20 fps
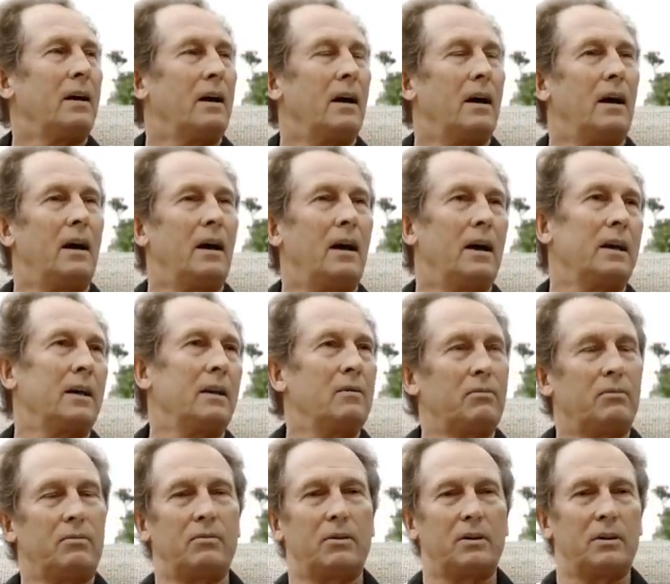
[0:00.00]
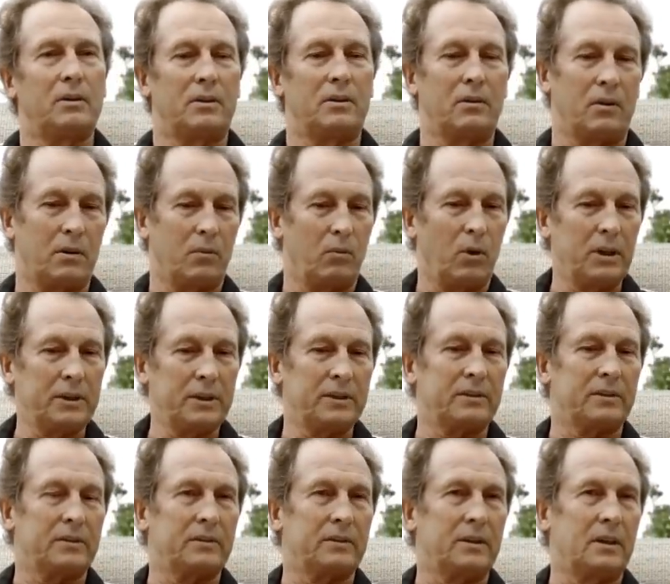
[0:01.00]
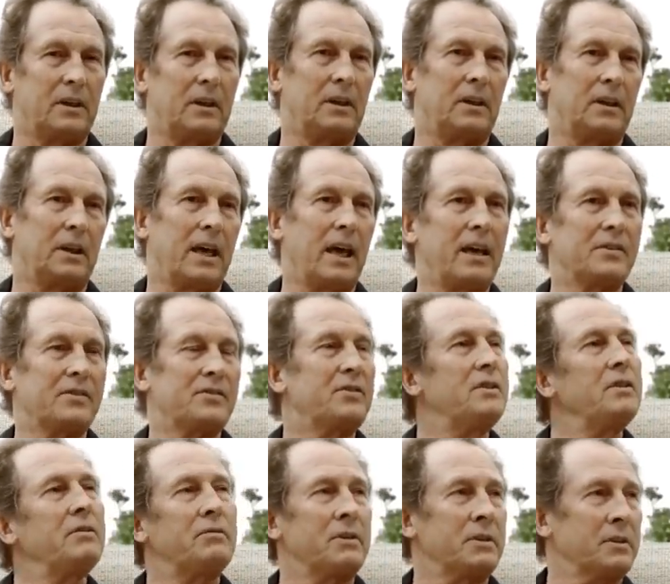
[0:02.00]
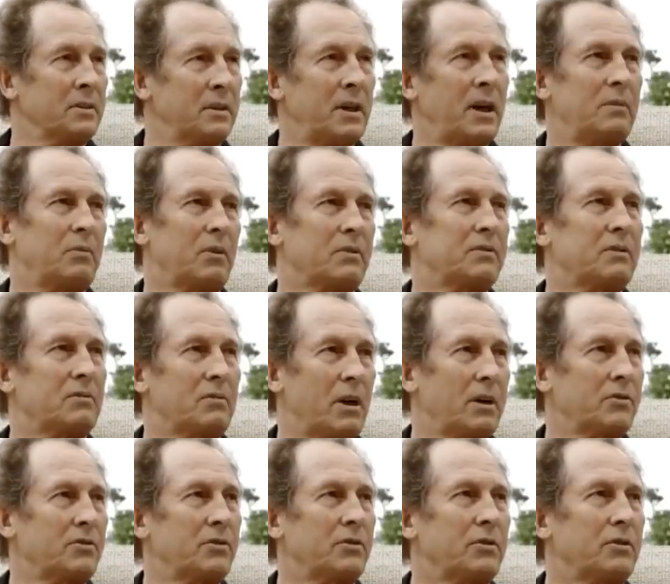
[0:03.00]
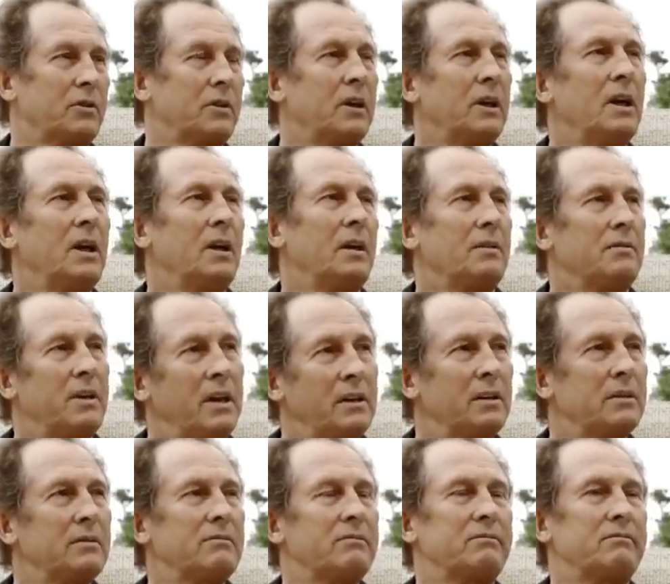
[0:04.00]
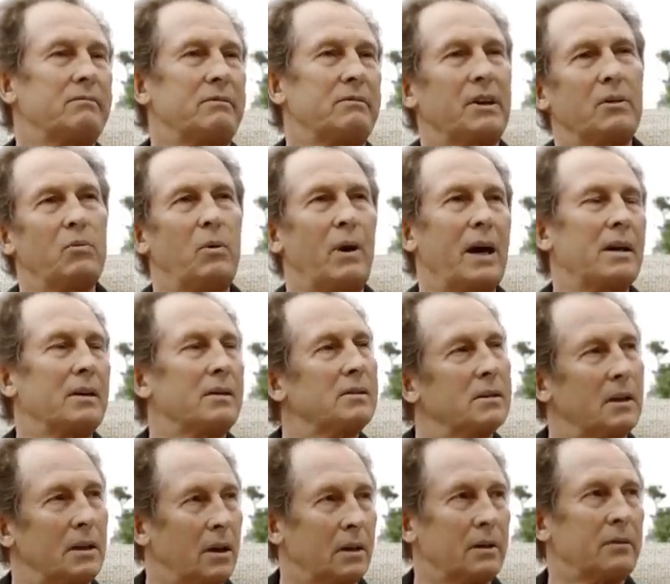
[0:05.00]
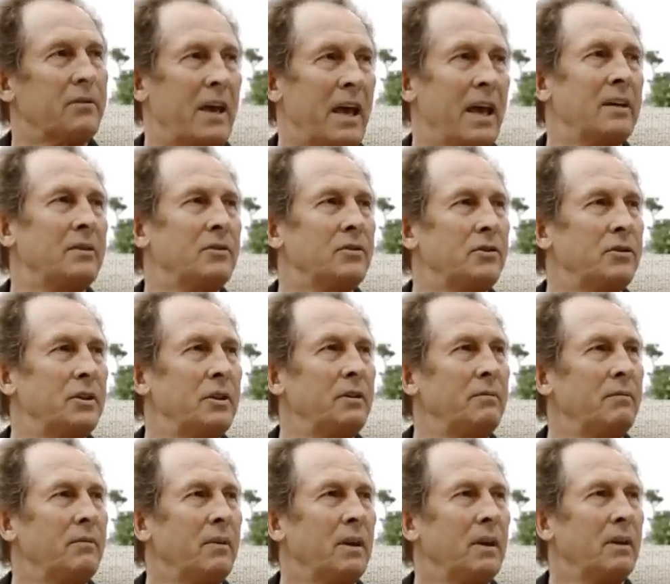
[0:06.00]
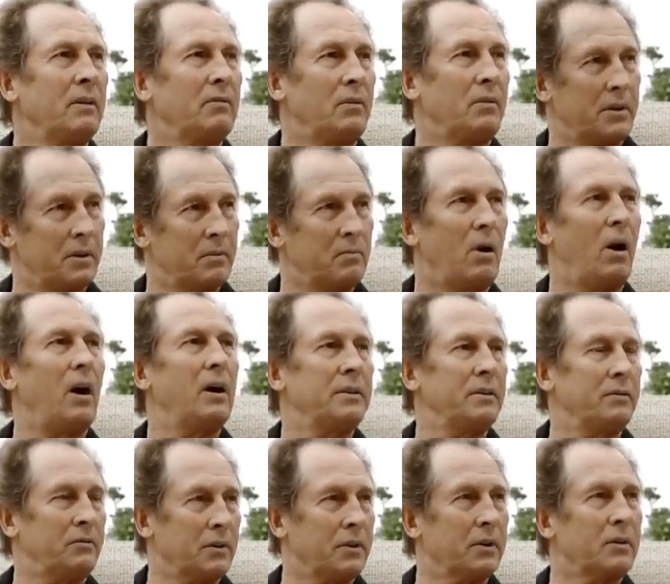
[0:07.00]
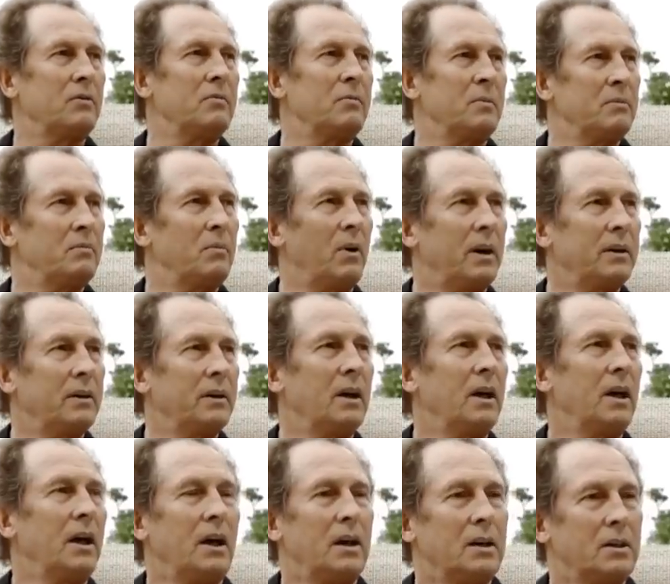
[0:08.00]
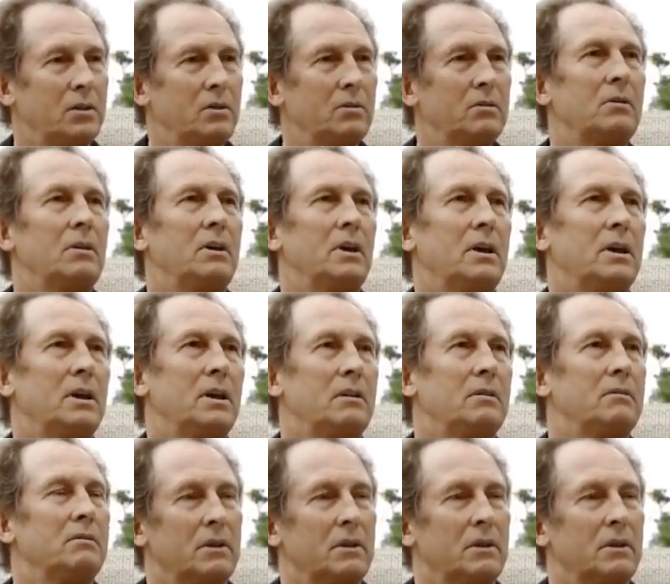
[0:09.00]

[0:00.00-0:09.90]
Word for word: Uh, if the water uh, has different type of structure, then it requires a lot of energy for the body, for the human body, to uh,